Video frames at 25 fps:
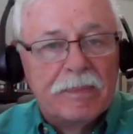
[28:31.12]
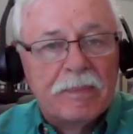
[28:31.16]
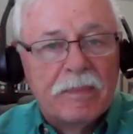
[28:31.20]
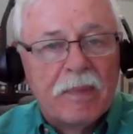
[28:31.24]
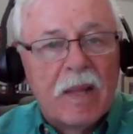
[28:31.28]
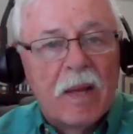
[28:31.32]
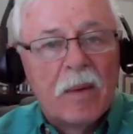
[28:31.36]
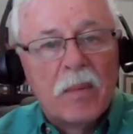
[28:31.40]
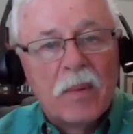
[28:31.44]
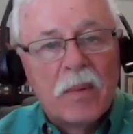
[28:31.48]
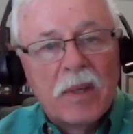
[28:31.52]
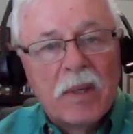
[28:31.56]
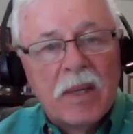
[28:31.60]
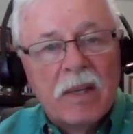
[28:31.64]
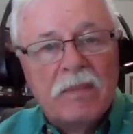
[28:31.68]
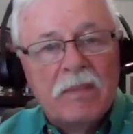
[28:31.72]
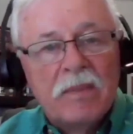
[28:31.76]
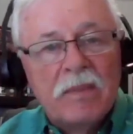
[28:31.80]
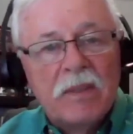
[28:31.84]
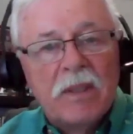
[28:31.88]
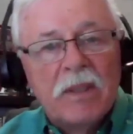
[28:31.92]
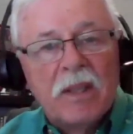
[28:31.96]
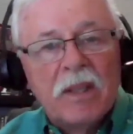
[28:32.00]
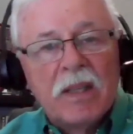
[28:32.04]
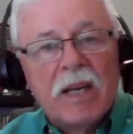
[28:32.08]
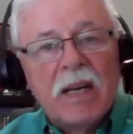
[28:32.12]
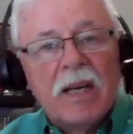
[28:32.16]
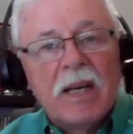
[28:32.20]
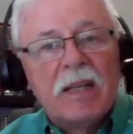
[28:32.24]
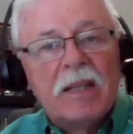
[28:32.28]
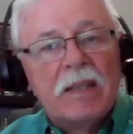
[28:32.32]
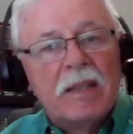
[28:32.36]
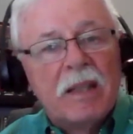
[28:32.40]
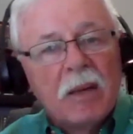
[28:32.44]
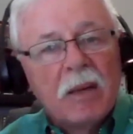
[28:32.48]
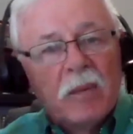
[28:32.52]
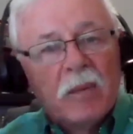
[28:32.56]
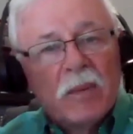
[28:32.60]
They were given the
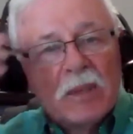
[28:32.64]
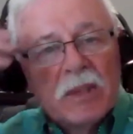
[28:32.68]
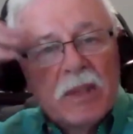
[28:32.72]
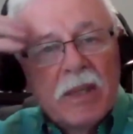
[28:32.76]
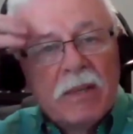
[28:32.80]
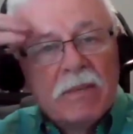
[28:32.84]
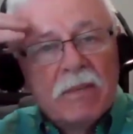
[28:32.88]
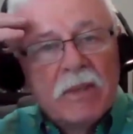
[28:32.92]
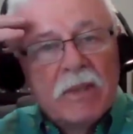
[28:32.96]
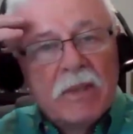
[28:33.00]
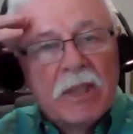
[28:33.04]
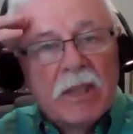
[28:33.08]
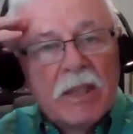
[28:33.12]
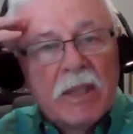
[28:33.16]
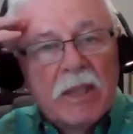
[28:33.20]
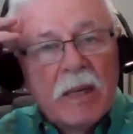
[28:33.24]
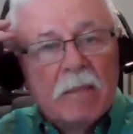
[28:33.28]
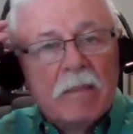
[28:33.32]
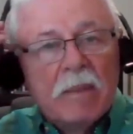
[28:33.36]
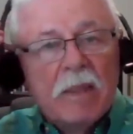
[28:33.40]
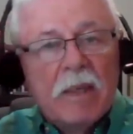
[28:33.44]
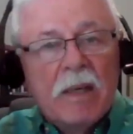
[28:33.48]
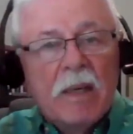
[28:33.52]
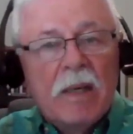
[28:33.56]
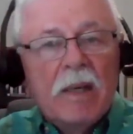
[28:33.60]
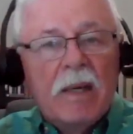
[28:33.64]
land that was given to them.